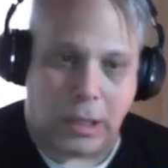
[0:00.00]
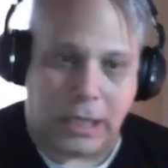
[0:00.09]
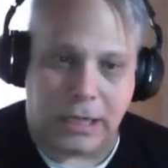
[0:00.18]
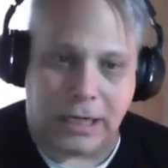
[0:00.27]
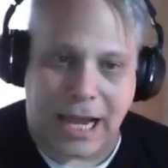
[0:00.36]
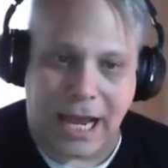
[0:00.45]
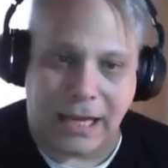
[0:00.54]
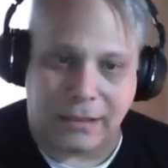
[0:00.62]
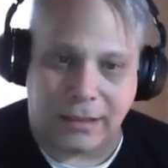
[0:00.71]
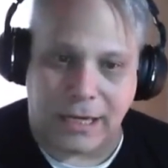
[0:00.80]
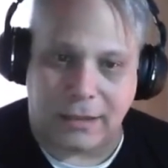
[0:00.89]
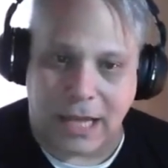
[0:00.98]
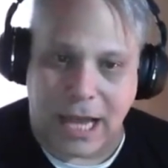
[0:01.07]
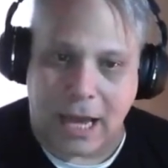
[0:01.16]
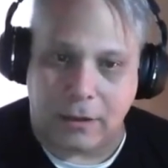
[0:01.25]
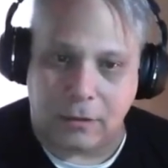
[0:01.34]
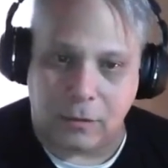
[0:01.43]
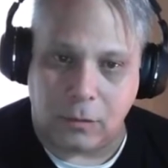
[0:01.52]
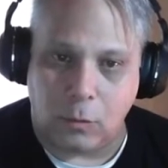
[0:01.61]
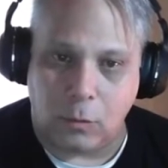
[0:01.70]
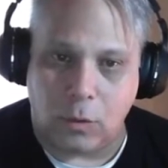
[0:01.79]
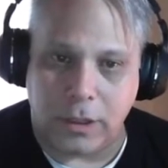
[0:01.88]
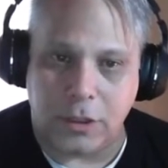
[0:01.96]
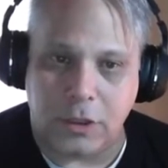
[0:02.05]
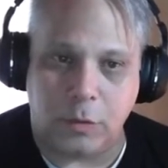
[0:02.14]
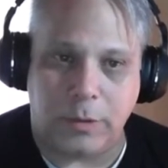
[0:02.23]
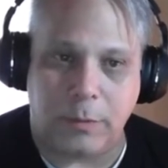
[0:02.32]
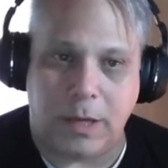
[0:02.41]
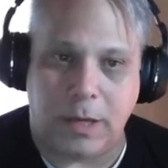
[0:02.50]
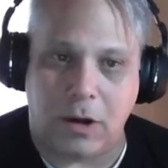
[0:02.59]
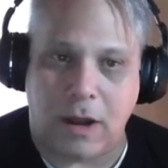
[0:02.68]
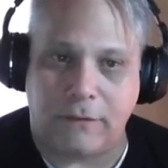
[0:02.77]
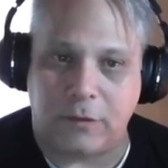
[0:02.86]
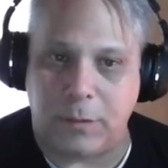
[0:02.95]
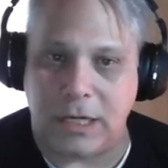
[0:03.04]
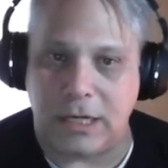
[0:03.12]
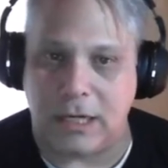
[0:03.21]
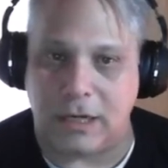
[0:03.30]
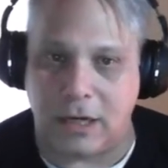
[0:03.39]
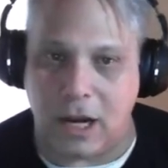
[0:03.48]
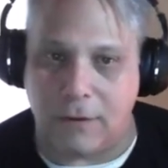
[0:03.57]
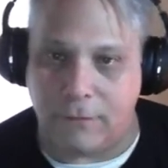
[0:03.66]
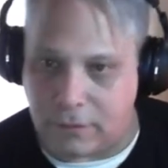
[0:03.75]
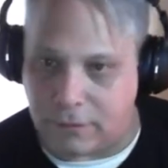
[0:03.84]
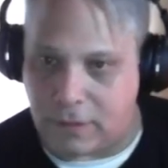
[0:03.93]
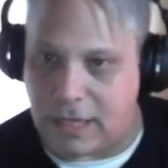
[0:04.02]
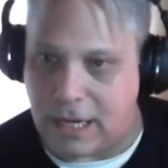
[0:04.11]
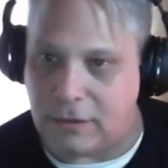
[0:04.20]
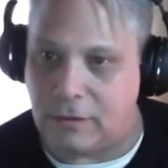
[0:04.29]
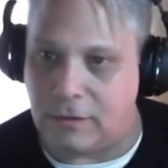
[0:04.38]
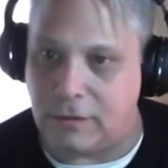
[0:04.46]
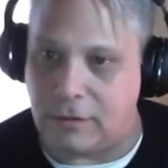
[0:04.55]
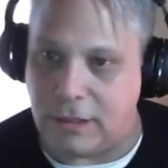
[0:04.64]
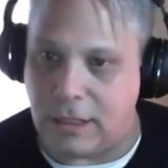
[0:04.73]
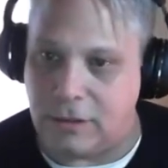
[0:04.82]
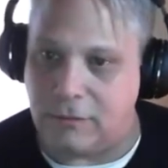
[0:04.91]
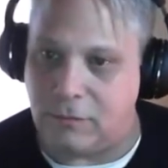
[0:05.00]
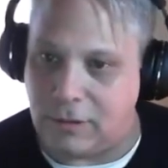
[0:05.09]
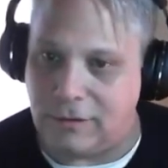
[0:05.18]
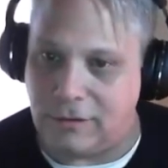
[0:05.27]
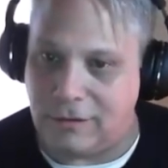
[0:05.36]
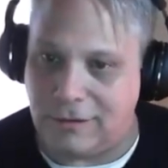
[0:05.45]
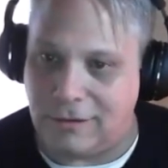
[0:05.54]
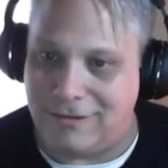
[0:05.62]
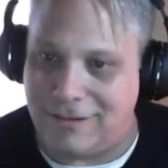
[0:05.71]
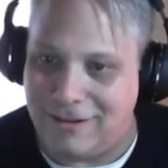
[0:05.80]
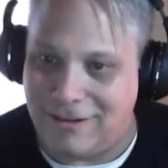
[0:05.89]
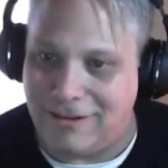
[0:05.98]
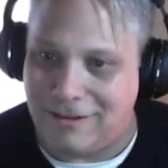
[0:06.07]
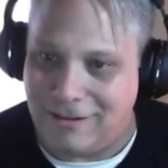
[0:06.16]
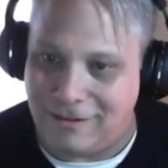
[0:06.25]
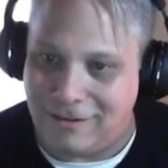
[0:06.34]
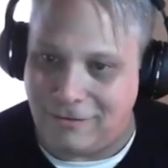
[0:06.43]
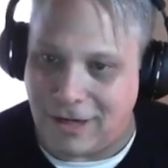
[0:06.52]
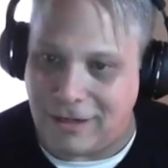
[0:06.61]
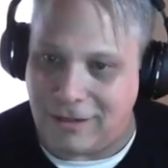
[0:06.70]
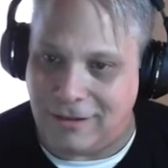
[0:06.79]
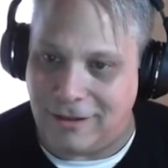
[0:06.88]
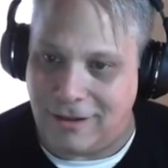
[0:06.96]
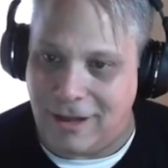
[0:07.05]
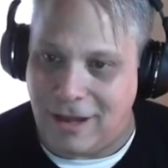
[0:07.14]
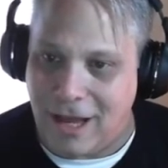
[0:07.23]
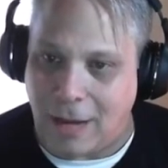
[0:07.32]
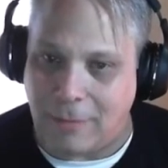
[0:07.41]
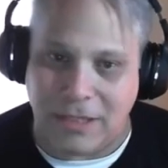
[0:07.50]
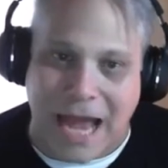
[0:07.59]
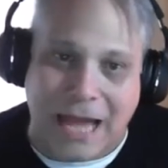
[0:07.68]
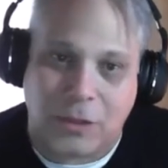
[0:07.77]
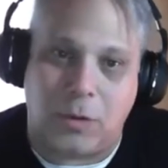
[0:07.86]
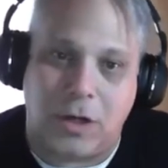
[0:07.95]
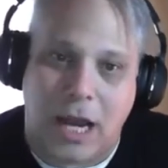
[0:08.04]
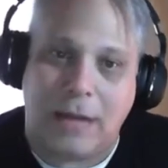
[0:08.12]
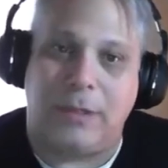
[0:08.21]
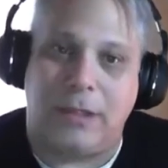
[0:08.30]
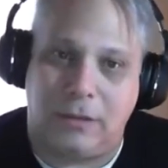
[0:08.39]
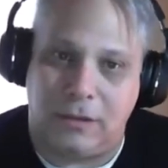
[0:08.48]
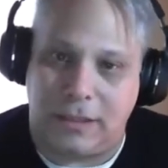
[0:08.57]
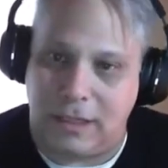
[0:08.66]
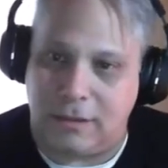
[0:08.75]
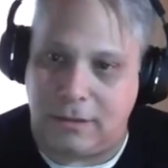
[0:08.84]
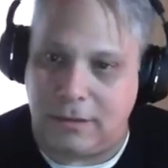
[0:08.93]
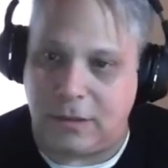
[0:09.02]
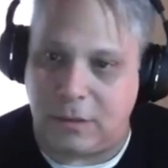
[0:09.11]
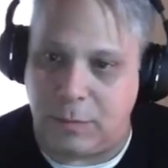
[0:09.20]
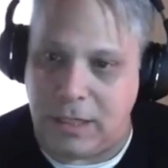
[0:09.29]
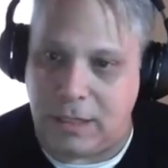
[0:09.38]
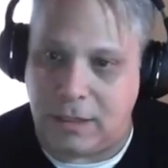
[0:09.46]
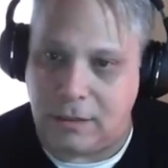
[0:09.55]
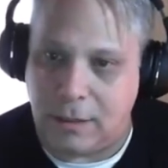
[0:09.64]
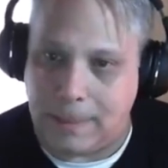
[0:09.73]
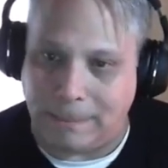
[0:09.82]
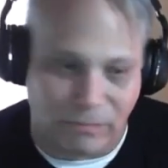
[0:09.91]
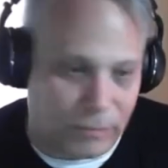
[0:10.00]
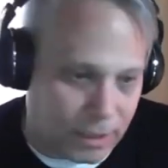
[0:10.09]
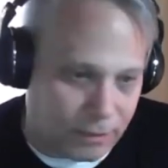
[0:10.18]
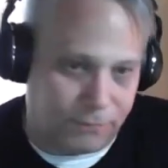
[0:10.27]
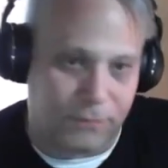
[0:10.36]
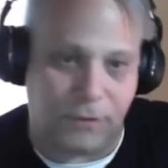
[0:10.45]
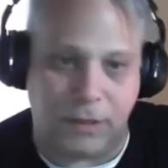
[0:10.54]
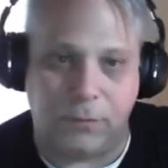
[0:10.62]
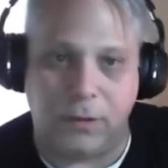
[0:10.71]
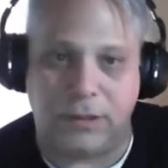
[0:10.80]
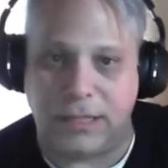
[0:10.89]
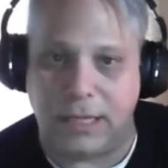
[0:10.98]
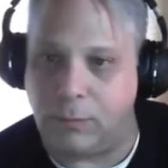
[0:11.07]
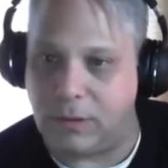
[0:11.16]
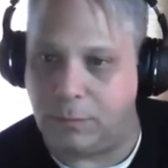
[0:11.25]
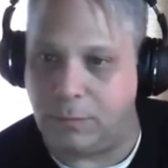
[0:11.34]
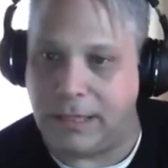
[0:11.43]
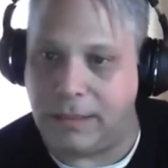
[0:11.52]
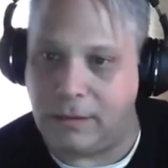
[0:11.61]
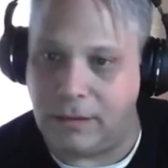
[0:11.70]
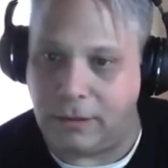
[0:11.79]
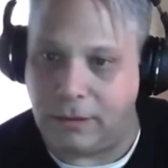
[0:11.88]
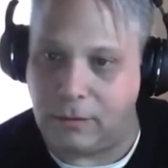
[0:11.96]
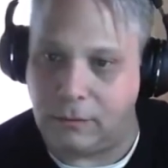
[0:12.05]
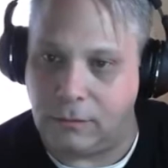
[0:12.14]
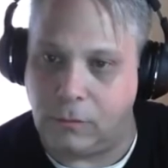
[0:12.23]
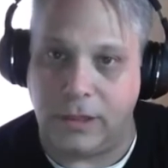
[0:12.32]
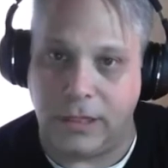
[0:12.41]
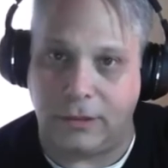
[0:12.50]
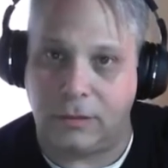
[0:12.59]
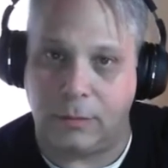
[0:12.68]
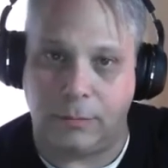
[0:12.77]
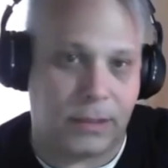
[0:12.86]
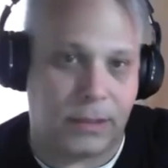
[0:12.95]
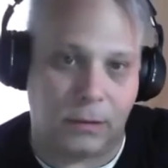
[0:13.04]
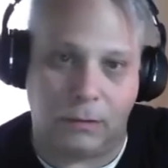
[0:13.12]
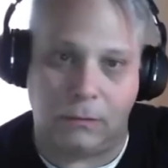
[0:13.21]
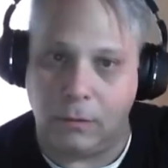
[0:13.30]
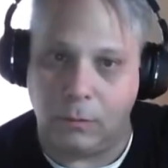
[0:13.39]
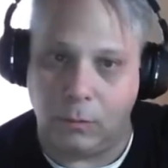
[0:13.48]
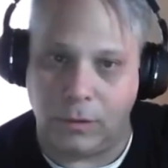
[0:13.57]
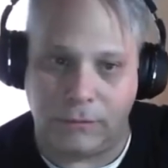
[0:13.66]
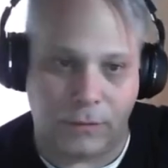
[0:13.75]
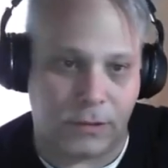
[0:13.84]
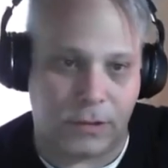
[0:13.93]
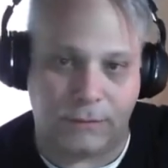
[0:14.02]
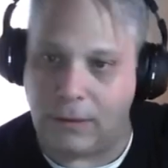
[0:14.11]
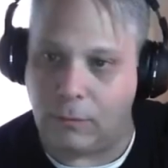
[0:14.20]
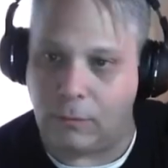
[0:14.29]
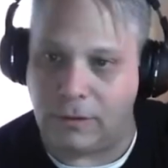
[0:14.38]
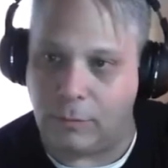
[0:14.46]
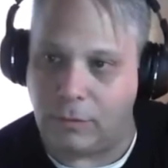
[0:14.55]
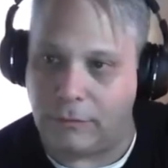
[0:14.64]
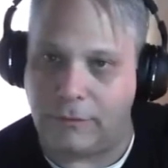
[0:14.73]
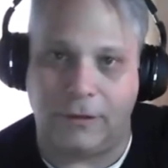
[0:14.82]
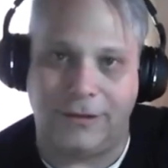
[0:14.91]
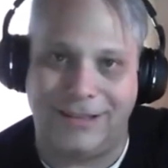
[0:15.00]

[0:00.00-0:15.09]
In a case like that, wouldn't you be better off speaking at a conference for the National Association of Realtors? Right? I mean, that's where I'd be looking to speak if if real estate was my niche or niche, depending on which version of that word you prefer.